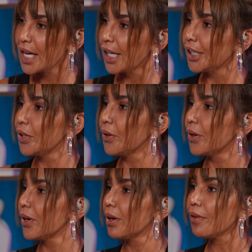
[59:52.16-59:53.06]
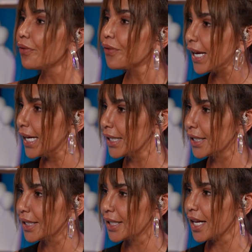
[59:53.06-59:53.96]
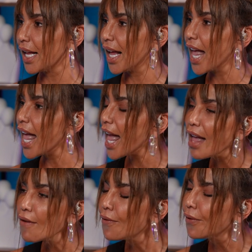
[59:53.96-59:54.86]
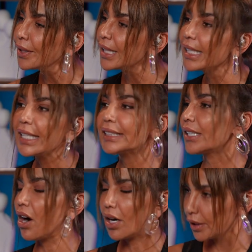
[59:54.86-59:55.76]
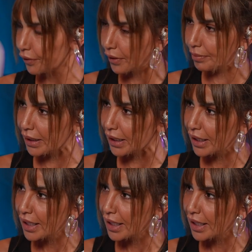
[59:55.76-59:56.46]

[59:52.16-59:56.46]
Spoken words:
your face, everything is art for me.